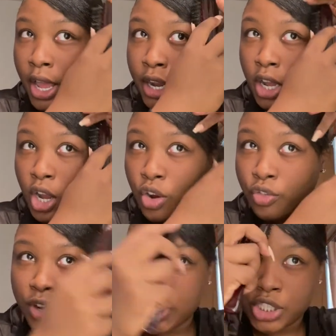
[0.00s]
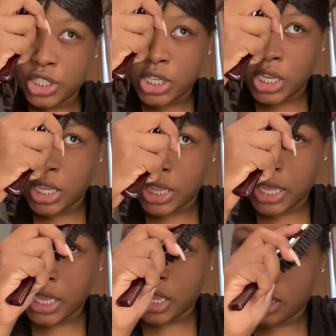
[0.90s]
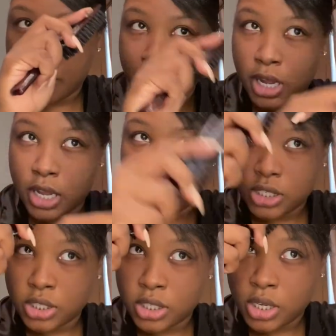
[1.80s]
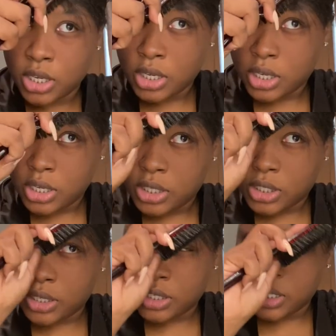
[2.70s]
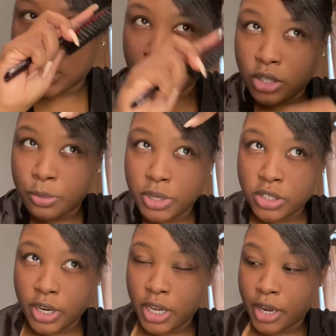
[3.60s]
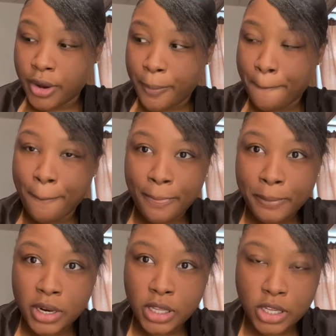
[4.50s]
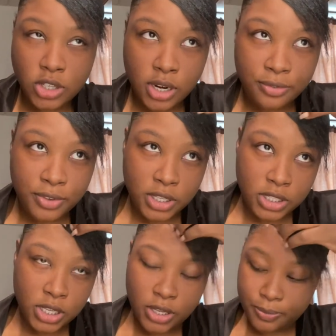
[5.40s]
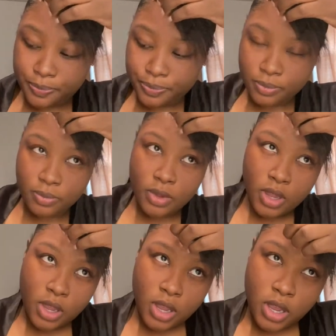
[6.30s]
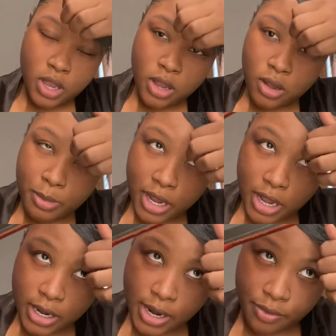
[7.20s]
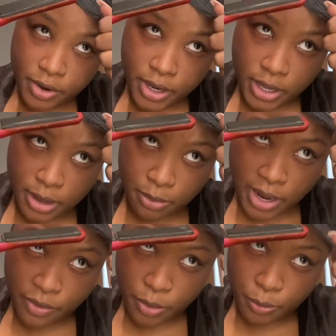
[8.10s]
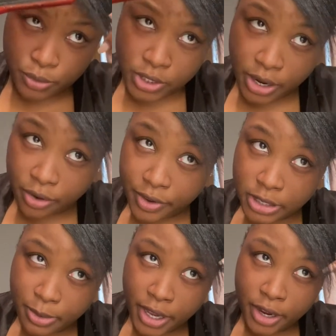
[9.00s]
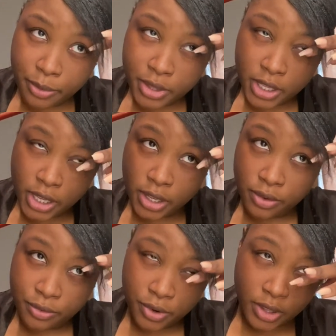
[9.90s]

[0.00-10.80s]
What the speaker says: and crunchy. Like, oh my gosh. So you see, like, a little piece right here. I'm going to, like, try to fix it. Oh my God, never again. I will never sacrifice my hair with heat for